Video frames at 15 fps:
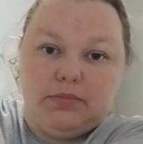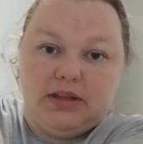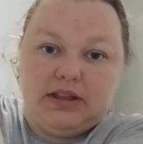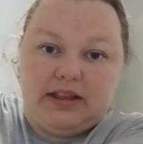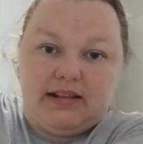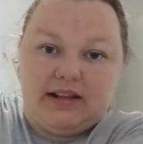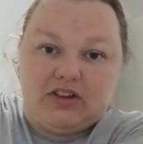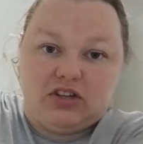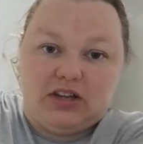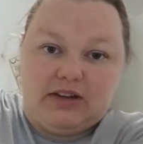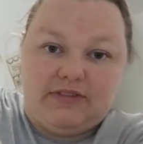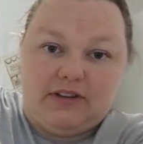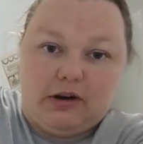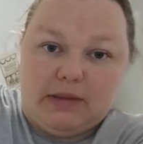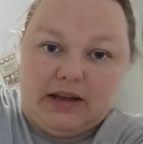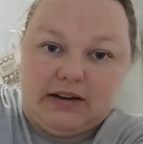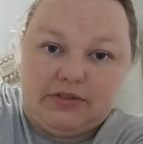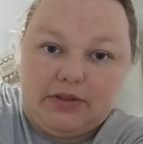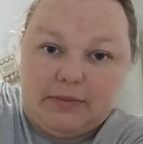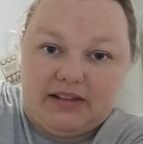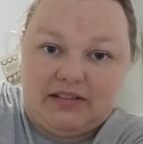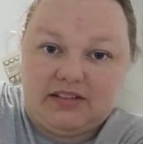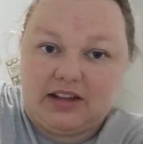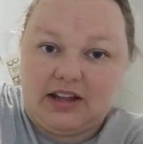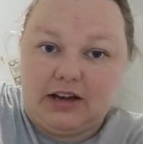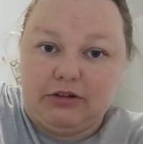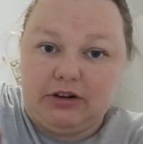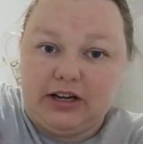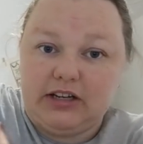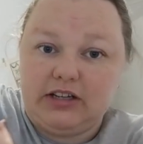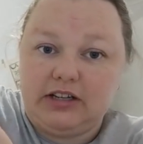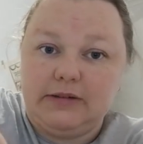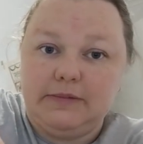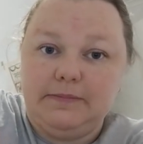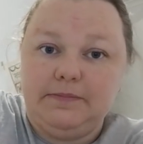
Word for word: but there's actually a fair amount of the mustard colour in it.